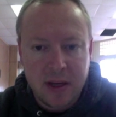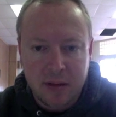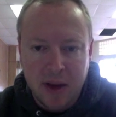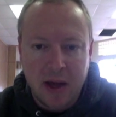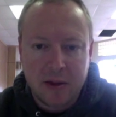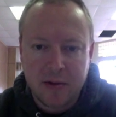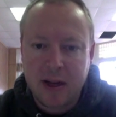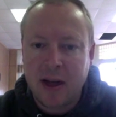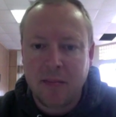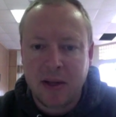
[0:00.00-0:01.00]
in about 3
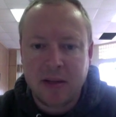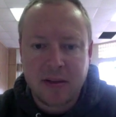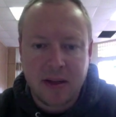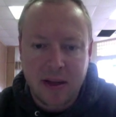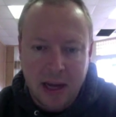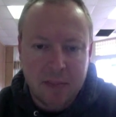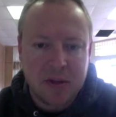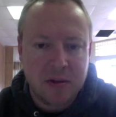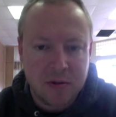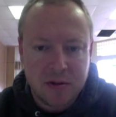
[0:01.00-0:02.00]
comments that the
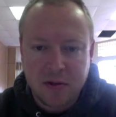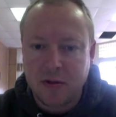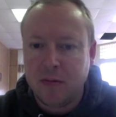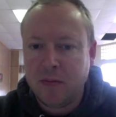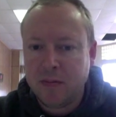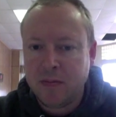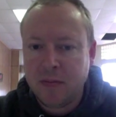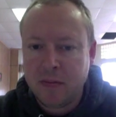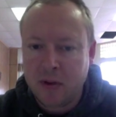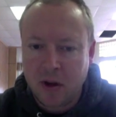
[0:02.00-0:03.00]
opposite was true.
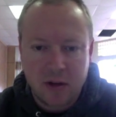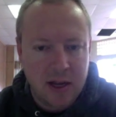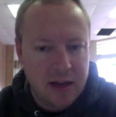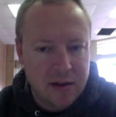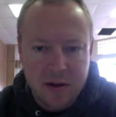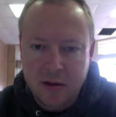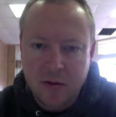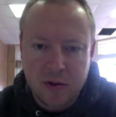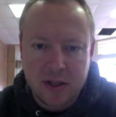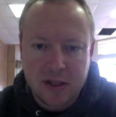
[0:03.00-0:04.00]
All I had to
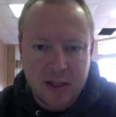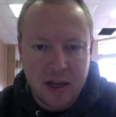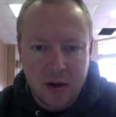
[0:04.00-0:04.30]
do was just say,